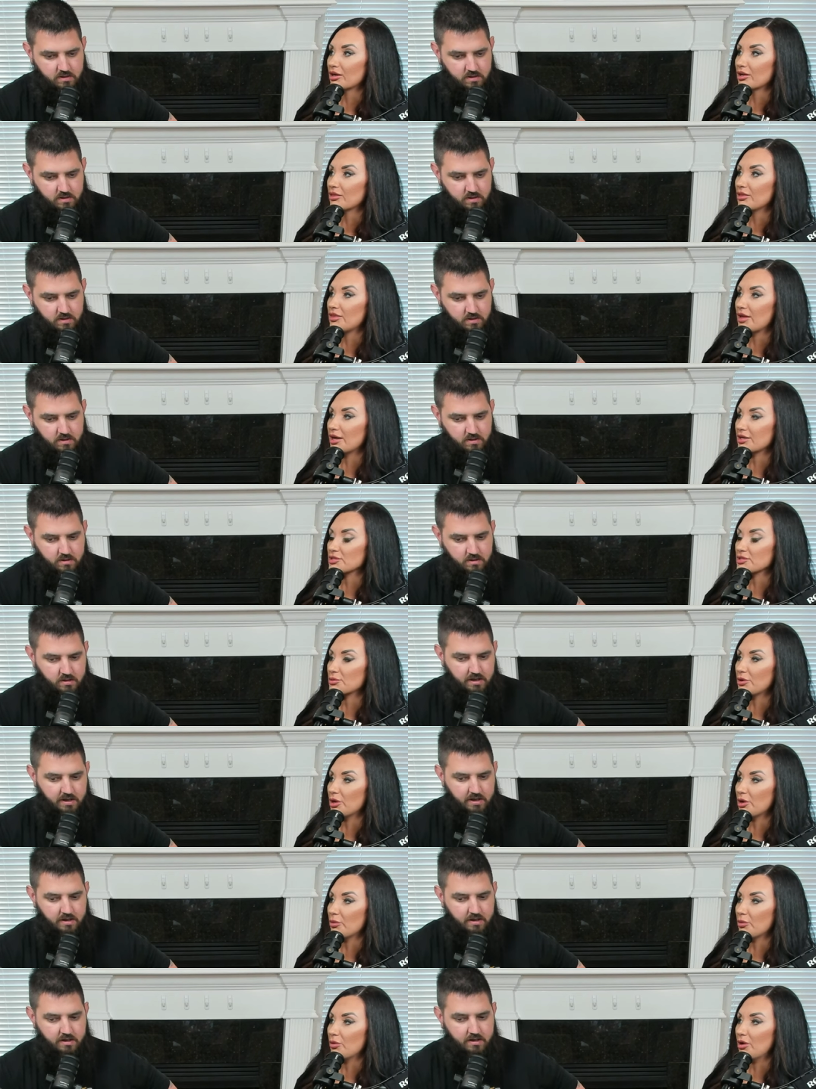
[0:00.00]
Speaker 1: That's what it
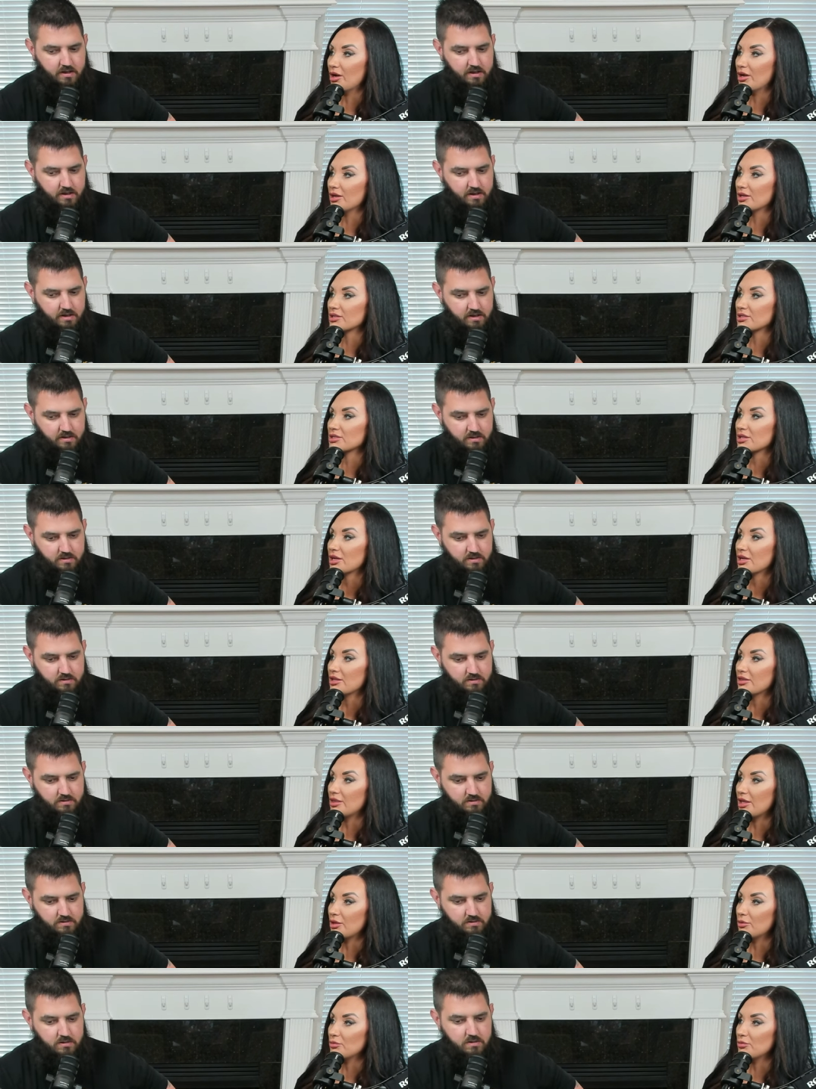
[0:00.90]
was. They
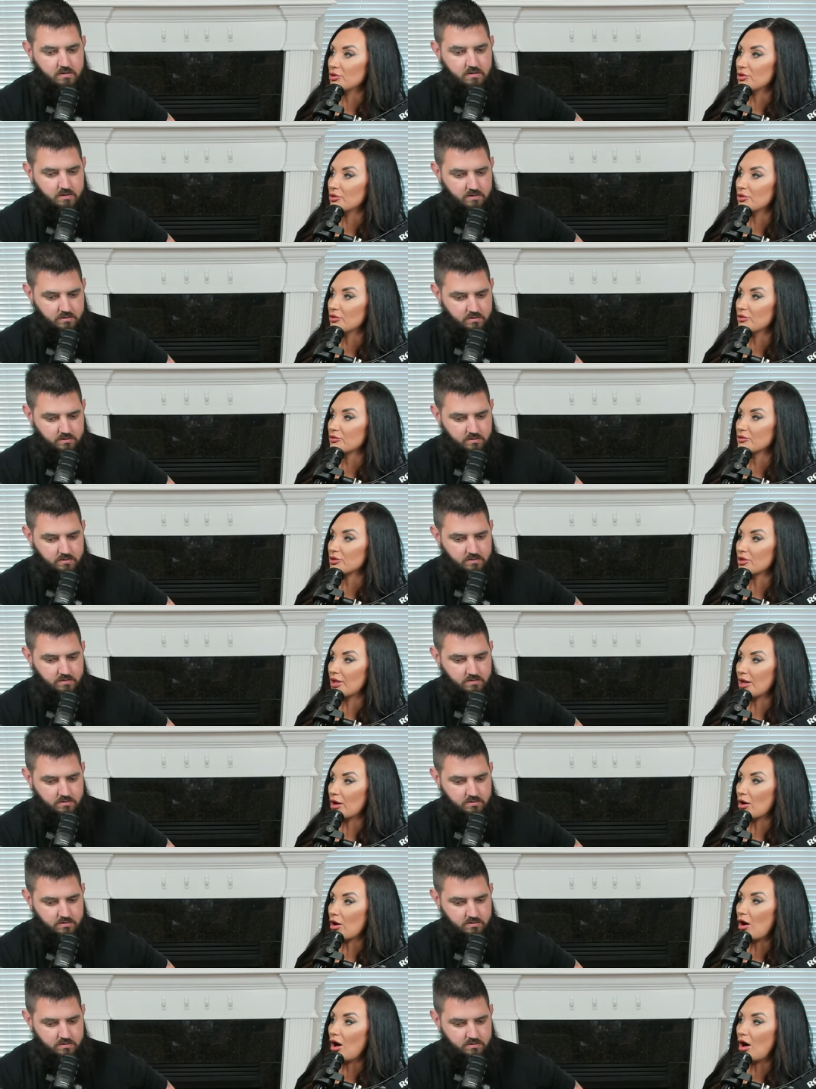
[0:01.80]
moved like
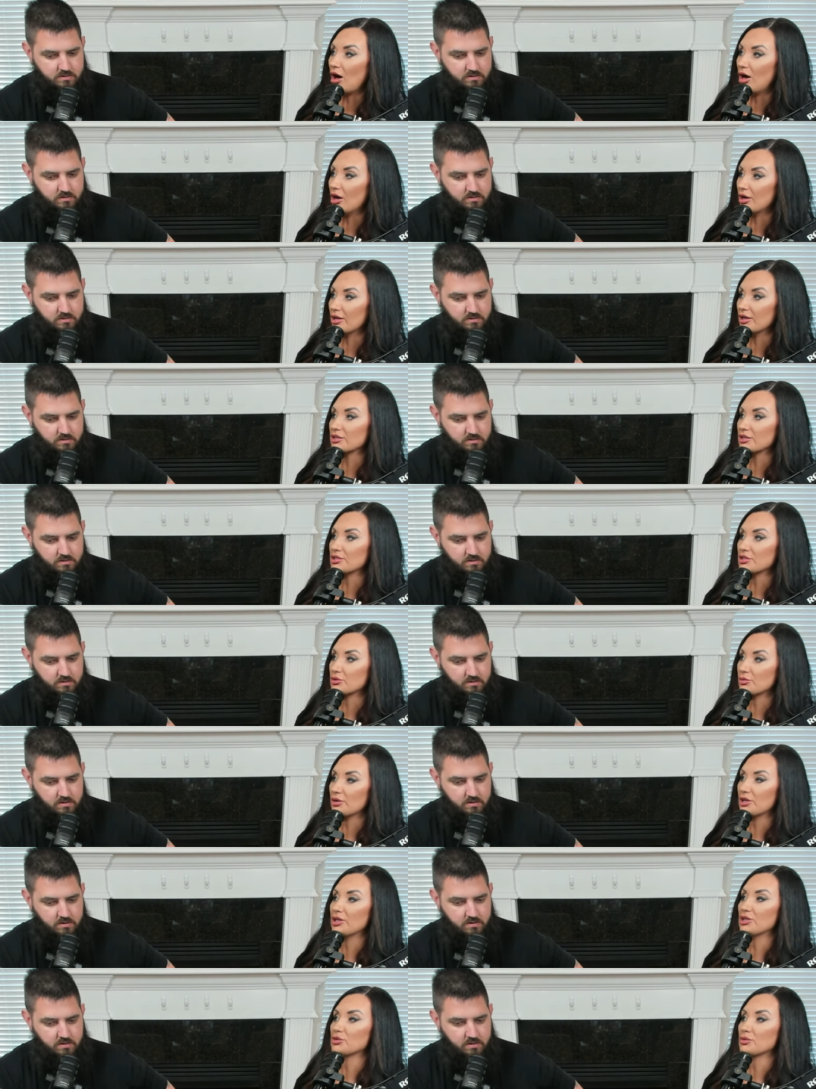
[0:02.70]
August
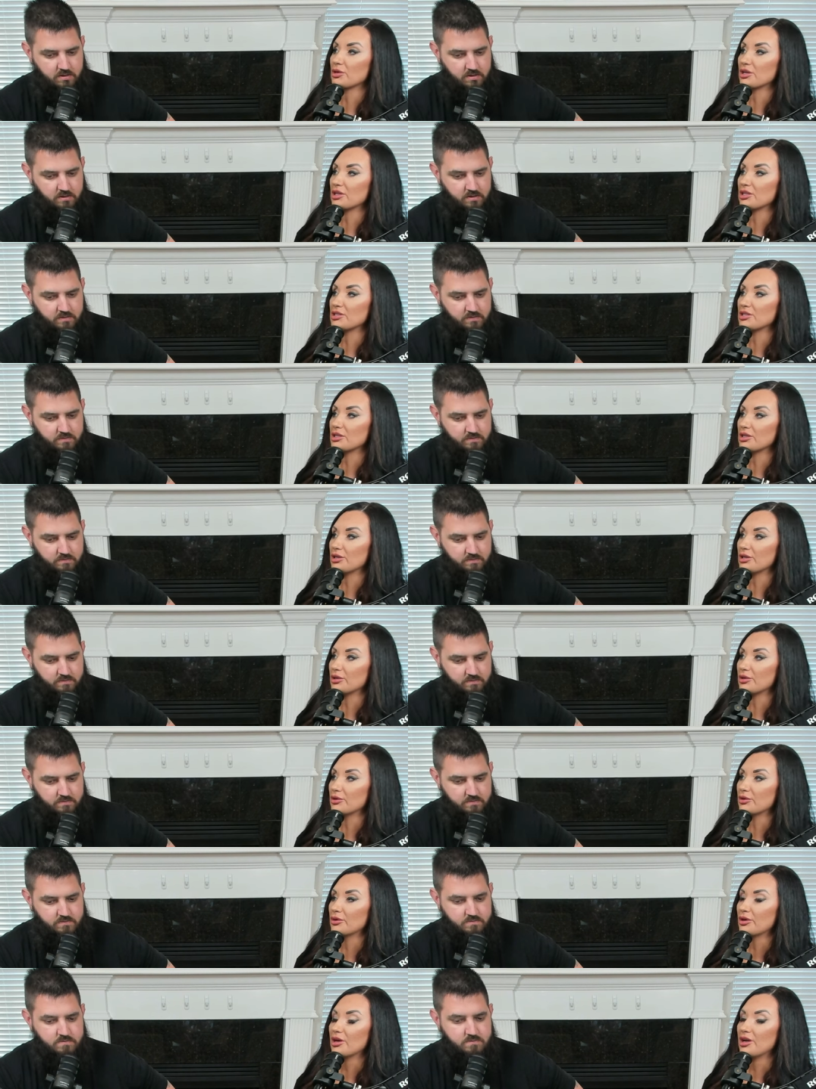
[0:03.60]
2022.
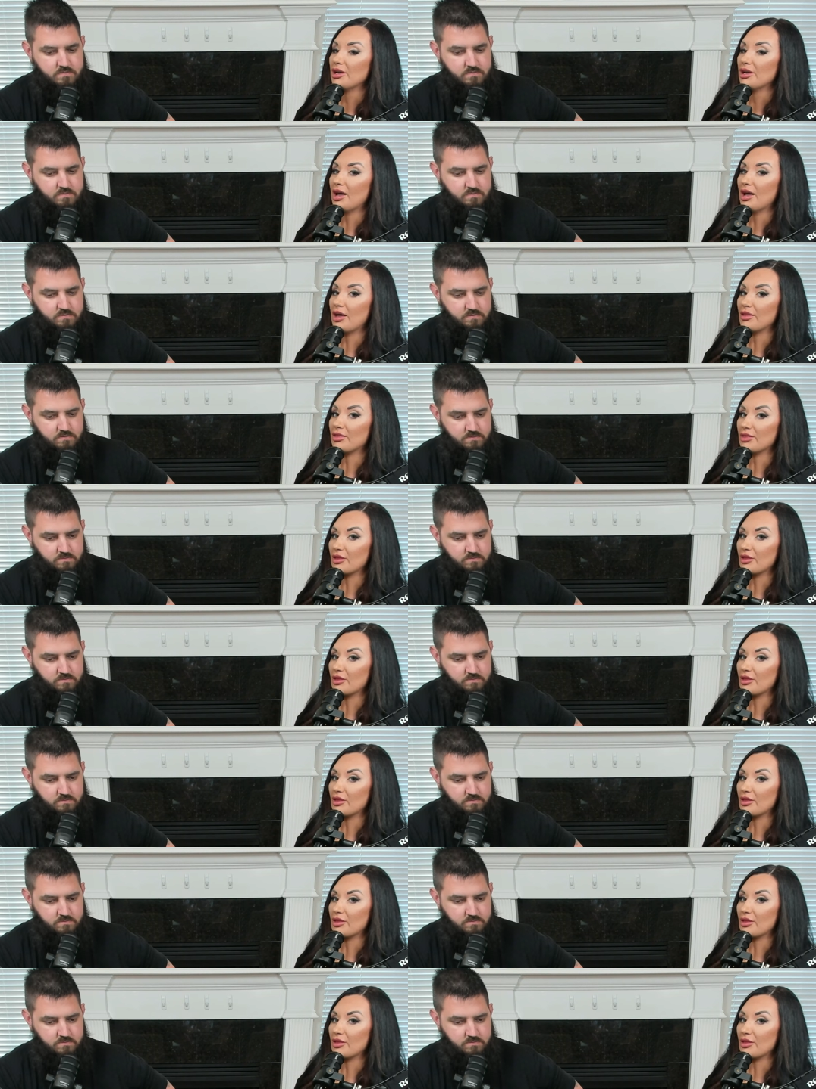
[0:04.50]
And then